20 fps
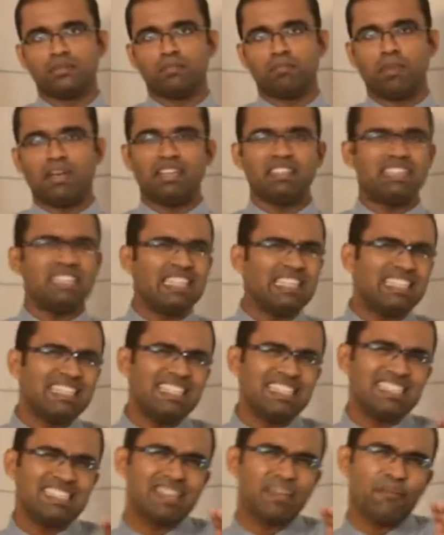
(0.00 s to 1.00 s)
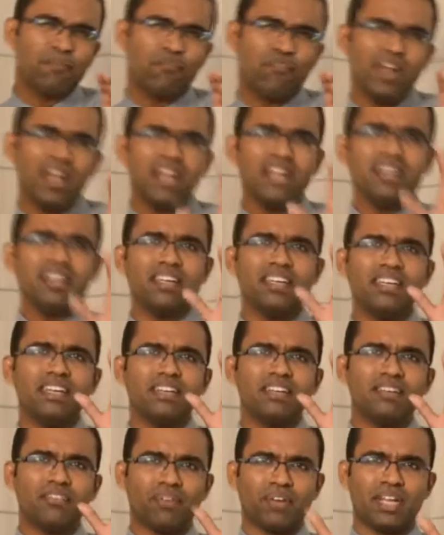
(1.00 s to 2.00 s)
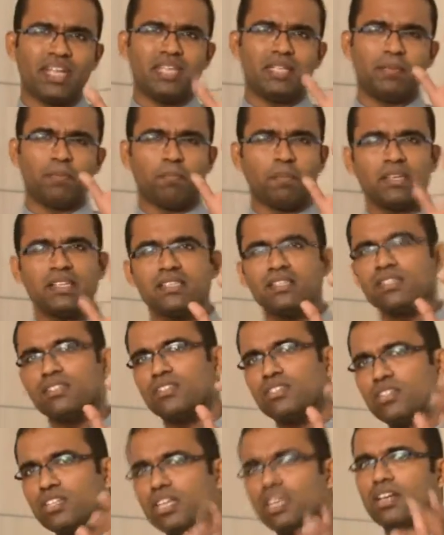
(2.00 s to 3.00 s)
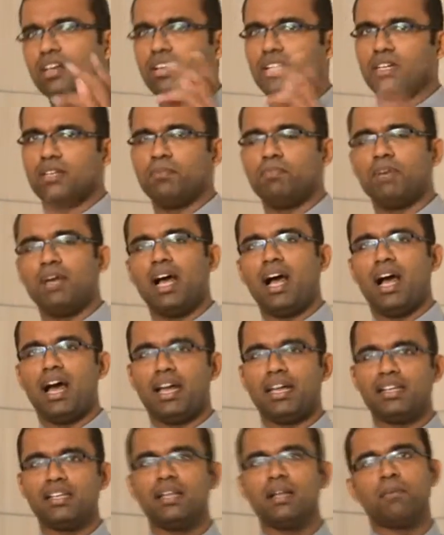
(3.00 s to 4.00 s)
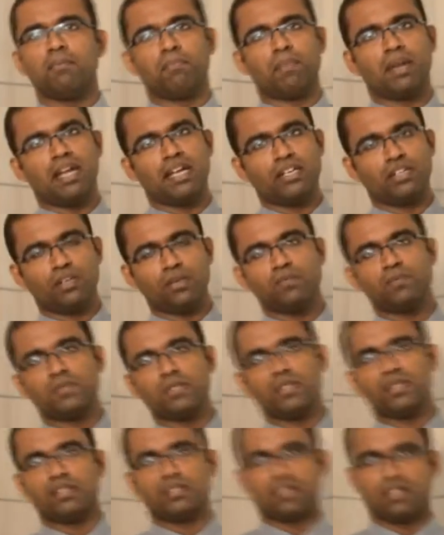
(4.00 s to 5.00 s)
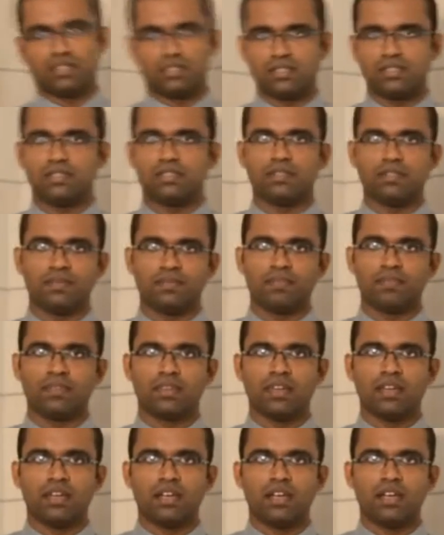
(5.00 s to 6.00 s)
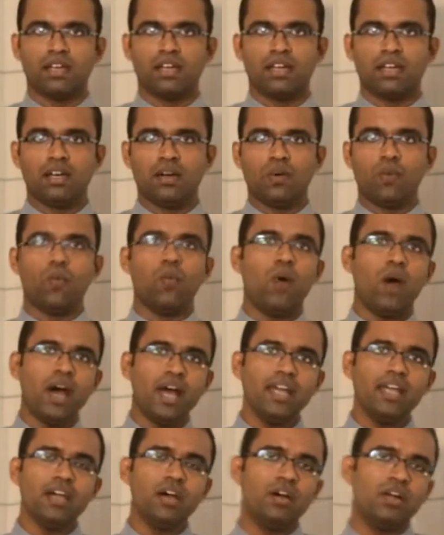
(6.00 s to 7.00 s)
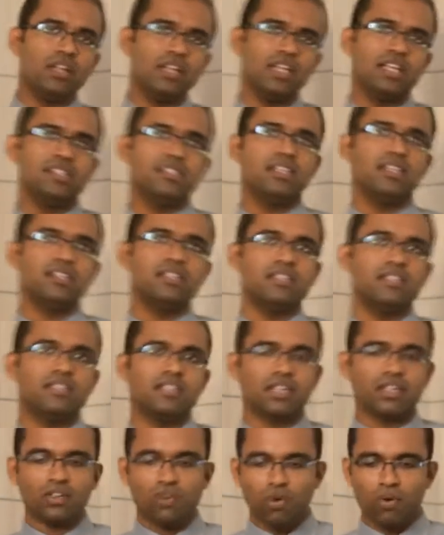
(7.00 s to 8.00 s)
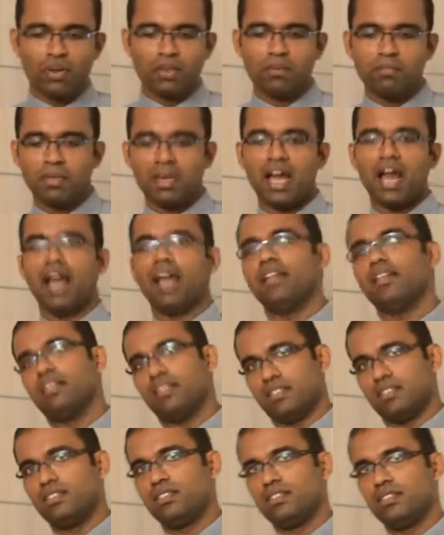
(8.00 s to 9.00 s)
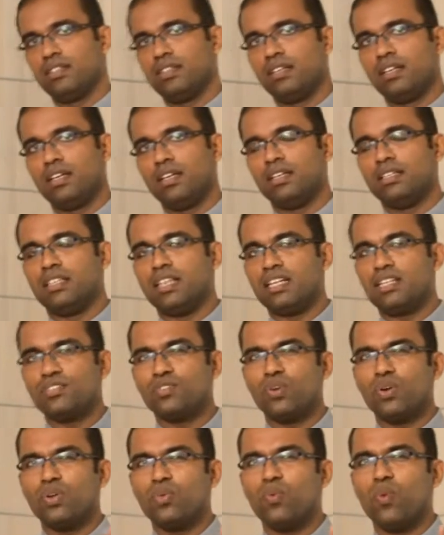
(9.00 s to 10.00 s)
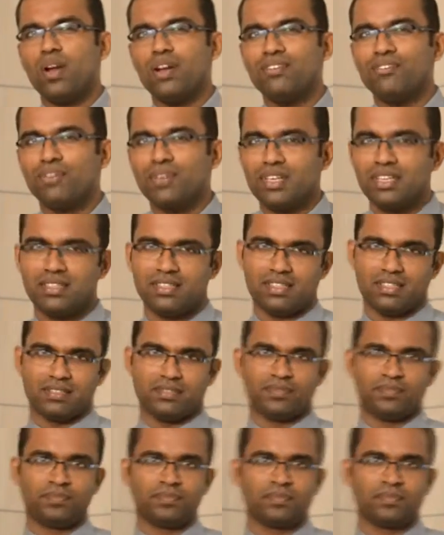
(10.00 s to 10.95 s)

But there is a very great business secret behind planned obsolescence. Why organizations are going behind this? There is only one reason.